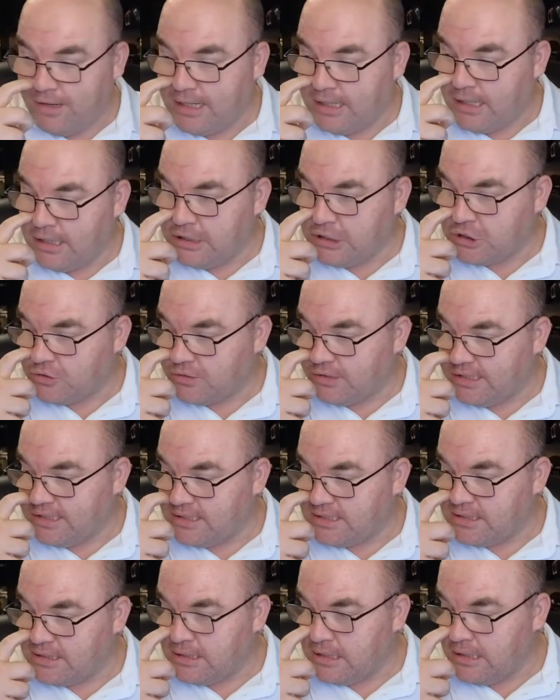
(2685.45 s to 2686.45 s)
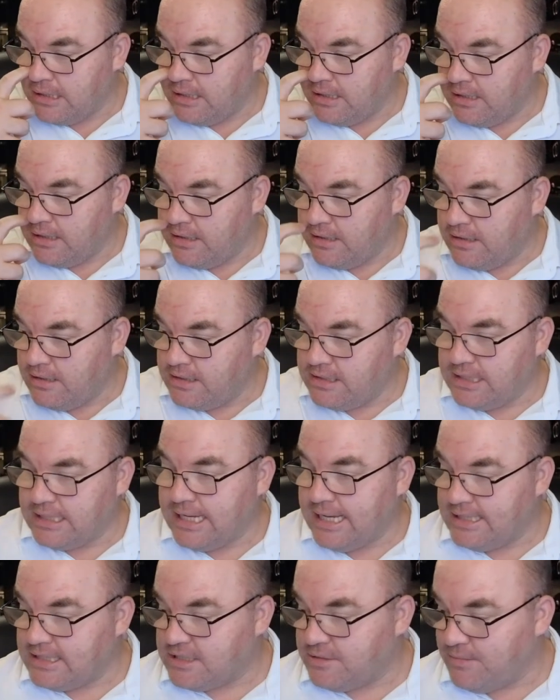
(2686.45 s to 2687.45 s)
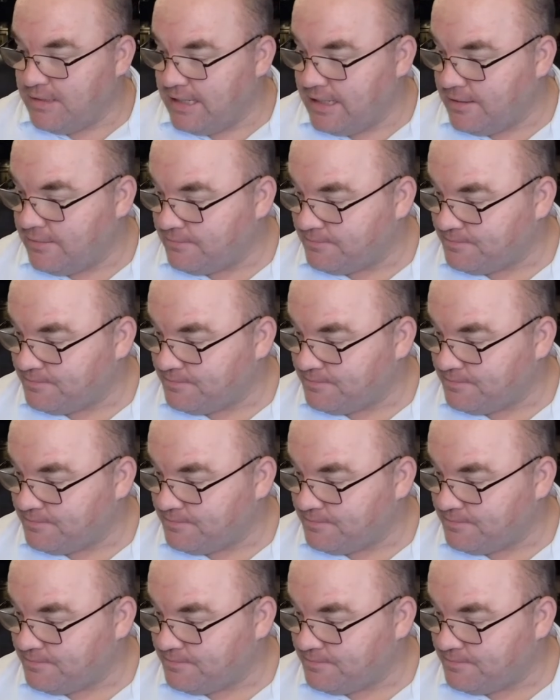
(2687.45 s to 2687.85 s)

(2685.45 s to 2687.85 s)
countries to get to me.